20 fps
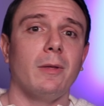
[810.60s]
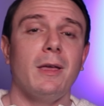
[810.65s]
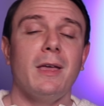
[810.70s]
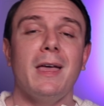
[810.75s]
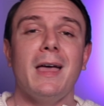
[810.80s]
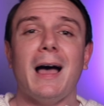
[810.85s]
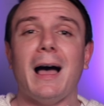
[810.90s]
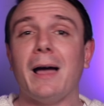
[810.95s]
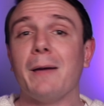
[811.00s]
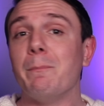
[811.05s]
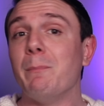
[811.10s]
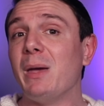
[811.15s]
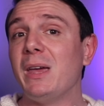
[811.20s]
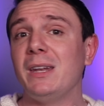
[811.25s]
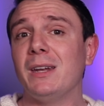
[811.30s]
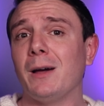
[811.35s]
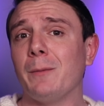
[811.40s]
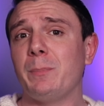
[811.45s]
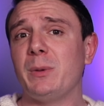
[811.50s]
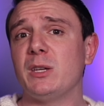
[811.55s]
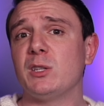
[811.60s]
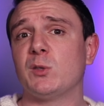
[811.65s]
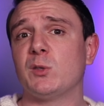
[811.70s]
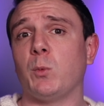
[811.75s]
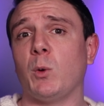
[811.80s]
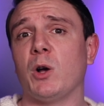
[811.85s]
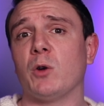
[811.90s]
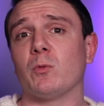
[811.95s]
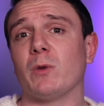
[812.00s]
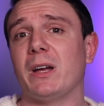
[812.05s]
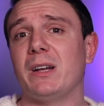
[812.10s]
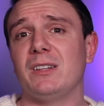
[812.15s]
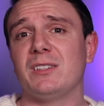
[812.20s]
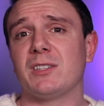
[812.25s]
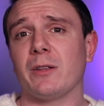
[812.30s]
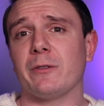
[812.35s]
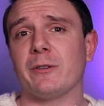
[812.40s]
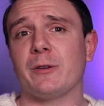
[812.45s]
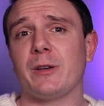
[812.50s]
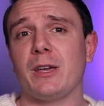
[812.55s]
I may not be as well read as
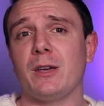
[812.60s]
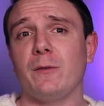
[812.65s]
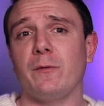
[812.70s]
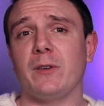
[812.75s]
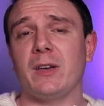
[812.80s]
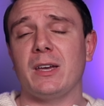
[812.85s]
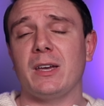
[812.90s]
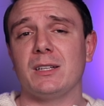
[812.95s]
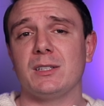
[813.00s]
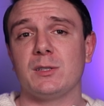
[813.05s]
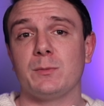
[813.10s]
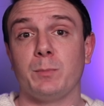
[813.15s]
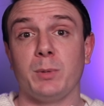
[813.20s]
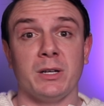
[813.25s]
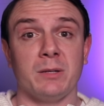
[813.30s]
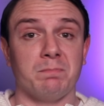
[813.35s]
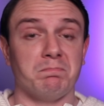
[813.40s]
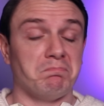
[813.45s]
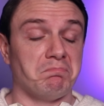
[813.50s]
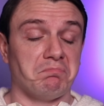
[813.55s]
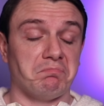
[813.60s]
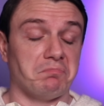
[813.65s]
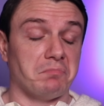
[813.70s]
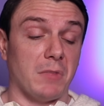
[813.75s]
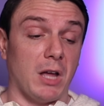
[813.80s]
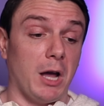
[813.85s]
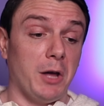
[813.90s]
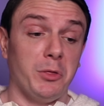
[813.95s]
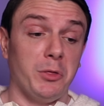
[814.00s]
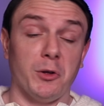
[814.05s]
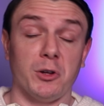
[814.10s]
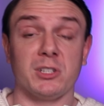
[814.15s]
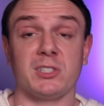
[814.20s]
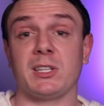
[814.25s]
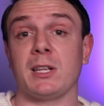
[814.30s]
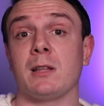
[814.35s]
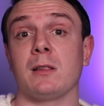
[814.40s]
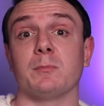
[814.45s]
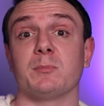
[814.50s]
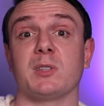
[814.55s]
other King fans, but I thought
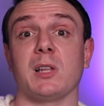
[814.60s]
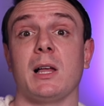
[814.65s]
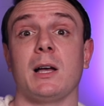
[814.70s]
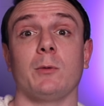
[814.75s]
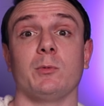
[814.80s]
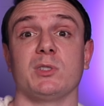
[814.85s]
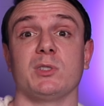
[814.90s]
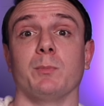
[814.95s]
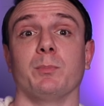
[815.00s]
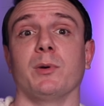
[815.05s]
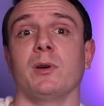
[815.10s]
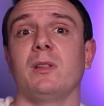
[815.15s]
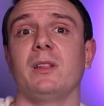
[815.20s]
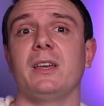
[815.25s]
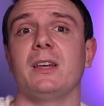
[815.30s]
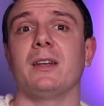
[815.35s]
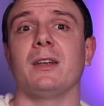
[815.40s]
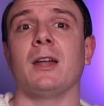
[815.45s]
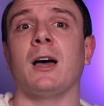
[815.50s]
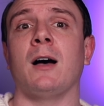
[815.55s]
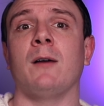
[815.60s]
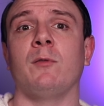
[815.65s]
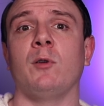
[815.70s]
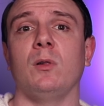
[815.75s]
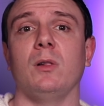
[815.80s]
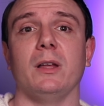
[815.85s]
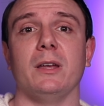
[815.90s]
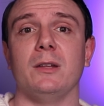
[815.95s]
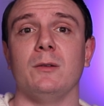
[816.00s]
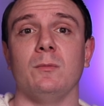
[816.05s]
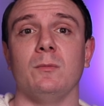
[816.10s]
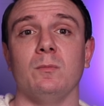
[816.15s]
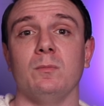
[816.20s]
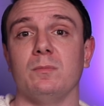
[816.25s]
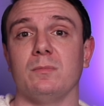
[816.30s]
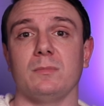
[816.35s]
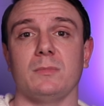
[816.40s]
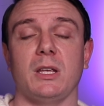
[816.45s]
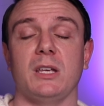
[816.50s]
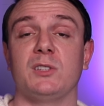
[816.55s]
Salem's Lot was a brilliant novel, and
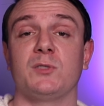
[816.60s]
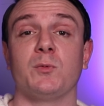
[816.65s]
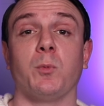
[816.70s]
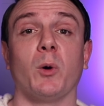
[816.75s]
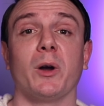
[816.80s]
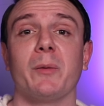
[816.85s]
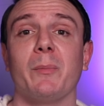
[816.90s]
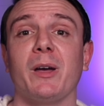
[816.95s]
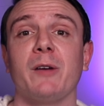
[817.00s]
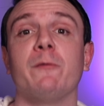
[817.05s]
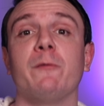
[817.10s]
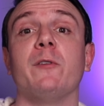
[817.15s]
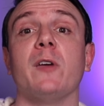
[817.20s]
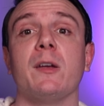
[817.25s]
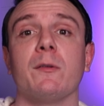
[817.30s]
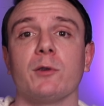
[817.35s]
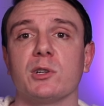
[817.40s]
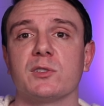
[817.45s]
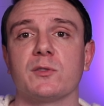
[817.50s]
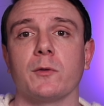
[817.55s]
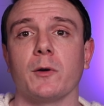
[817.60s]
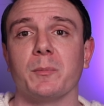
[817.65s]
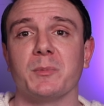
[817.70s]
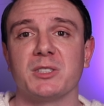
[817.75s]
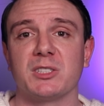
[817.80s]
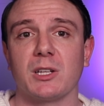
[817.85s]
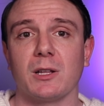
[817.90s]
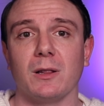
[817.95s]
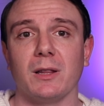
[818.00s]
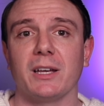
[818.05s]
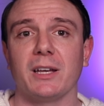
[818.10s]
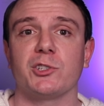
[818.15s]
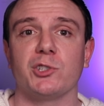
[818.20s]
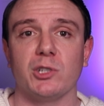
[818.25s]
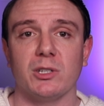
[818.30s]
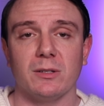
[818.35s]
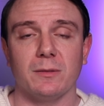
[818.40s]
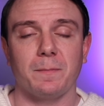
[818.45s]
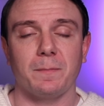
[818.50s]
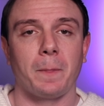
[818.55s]
it's one of my favorites from his
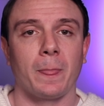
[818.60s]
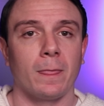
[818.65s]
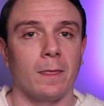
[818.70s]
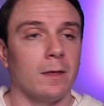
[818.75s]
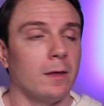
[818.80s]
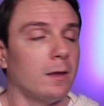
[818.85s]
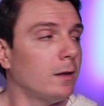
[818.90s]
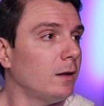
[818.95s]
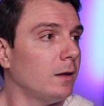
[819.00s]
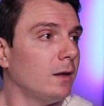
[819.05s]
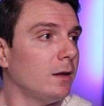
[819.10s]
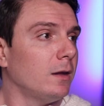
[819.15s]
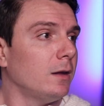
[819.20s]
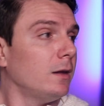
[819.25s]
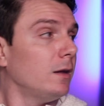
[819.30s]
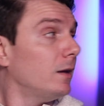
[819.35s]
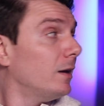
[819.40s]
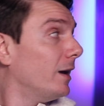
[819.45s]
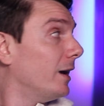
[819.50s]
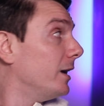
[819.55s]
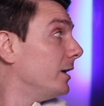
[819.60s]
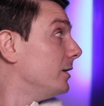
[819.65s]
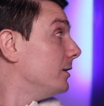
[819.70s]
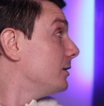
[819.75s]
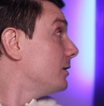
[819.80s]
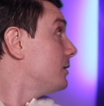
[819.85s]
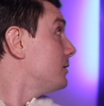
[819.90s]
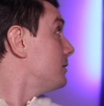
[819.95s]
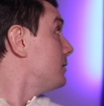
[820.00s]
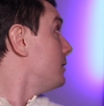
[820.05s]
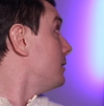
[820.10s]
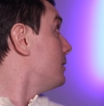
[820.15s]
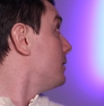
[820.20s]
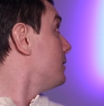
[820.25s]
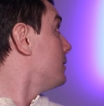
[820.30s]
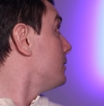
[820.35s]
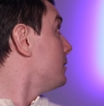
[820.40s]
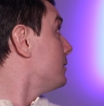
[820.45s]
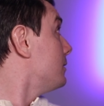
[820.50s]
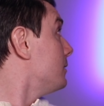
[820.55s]
collection. And
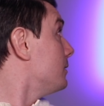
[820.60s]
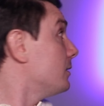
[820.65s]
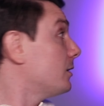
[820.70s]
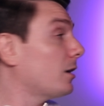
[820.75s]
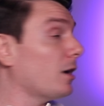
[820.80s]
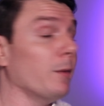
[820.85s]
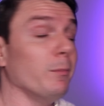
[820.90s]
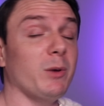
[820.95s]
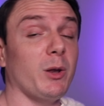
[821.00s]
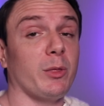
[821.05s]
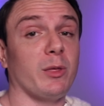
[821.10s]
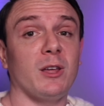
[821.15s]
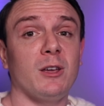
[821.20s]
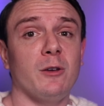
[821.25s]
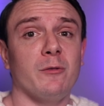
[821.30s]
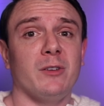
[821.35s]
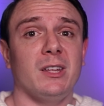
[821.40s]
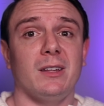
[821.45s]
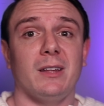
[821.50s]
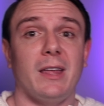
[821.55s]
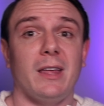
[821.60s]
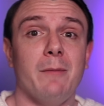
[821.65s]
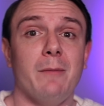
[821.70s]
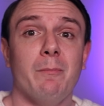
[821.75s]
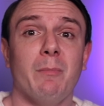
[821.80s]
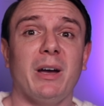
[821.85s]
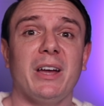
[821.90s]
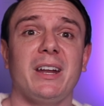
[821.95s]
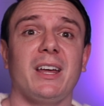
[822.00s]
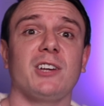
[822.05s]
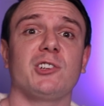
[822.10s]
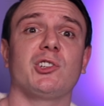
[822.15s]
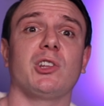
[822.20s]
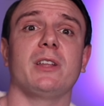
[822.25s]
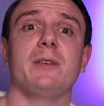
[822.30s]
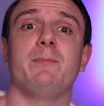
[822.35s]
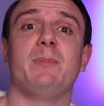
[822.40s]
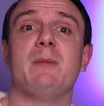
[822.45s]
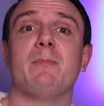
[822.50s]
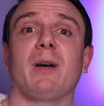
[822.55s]
come to think of it, it might actually
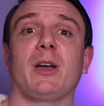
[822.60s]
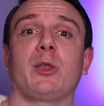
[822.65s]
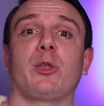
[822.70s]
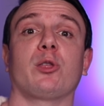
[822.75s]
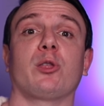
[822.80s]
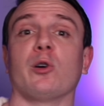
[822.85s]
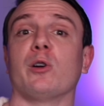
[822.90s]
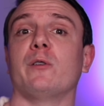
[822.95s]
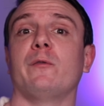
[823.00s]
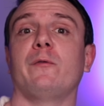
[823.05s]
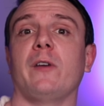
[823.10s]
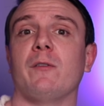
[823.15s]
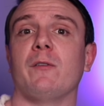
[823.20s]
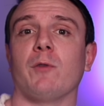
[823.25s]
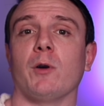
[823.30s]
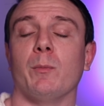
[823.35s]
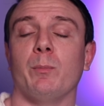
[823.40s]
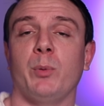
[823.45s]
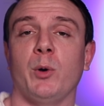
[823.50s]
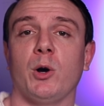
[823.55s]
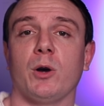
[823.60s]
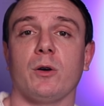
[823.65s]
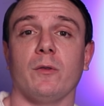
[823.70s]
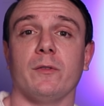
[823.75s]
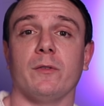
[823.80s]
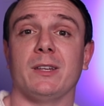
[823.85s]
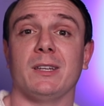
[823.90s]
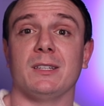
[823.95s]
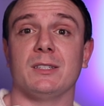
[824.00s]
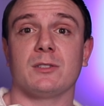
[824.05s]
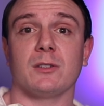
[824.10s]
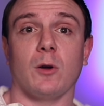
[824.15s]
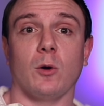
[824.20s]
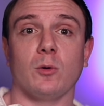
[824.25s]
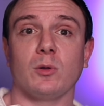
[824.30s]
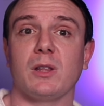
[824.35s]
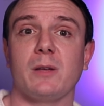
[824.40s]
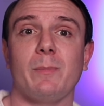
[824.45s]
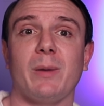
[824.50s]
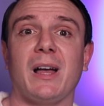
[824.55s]
be my third favorite book of his,
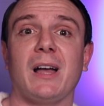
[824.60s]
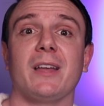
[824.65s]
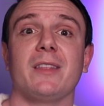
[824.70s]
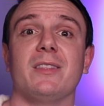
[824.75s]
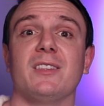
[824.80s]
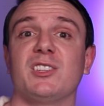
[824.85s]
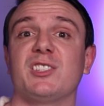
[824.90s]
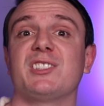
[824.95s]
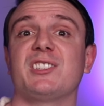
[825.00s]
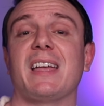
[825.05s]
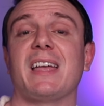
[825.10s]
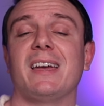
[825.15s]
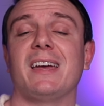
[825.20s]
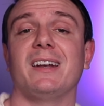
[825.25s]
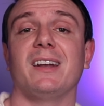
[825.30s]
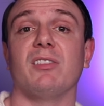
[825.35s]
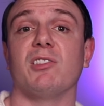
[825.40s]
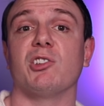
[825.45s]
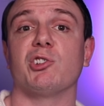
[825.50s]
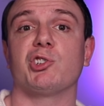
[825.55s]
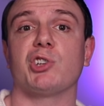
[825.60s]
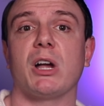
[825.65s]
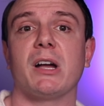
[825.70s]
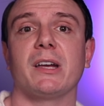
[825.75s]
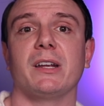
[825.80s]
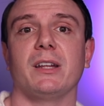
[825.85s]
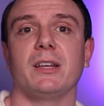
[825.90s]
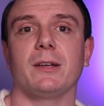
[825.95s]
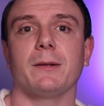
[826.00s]
only behind The Stand and The Shining.